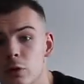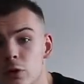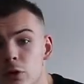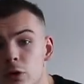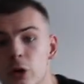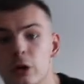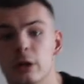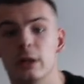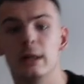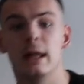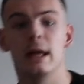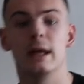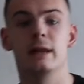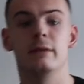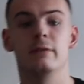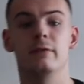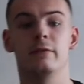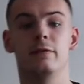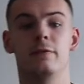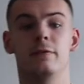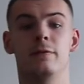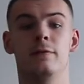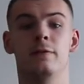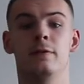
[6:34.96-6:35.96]
Good
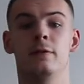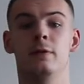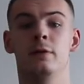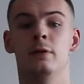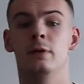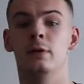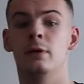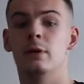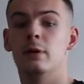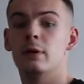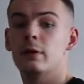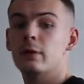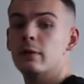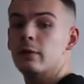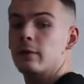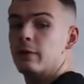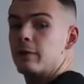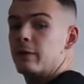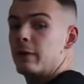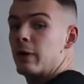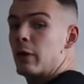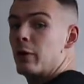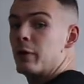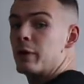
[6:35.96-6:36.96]
length.
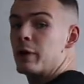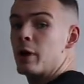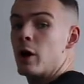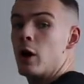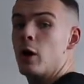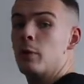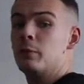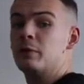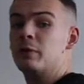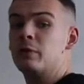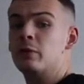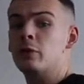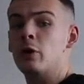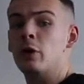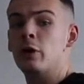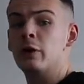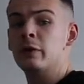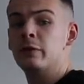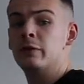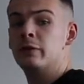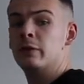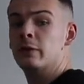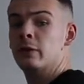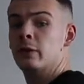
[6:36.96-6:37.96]
Fit on the arms is
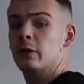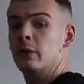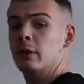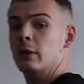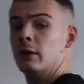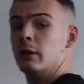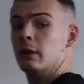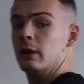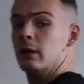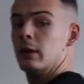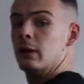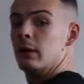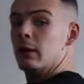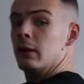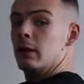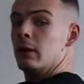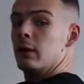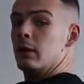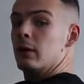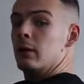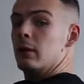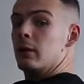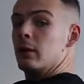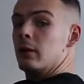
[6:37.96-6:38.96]
nice,
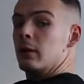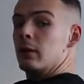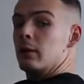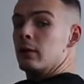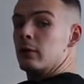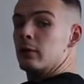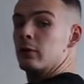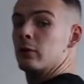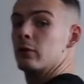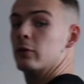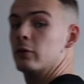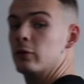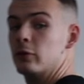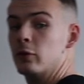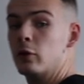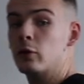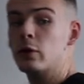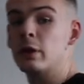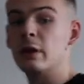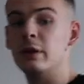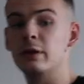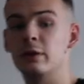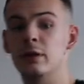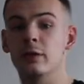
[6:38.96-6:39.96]

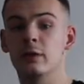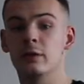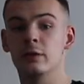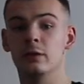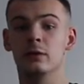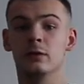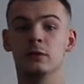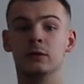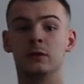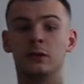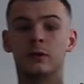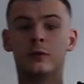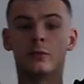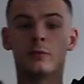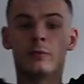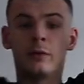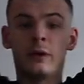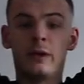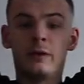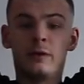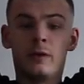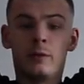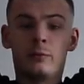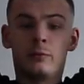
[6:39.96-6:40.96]
solid, doesn't
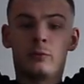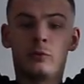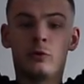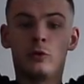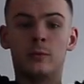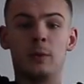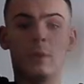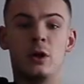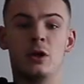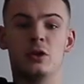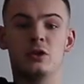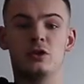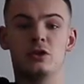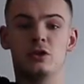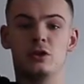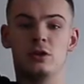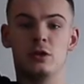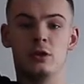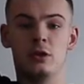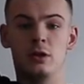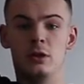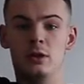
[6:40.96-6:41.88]
raise up too much,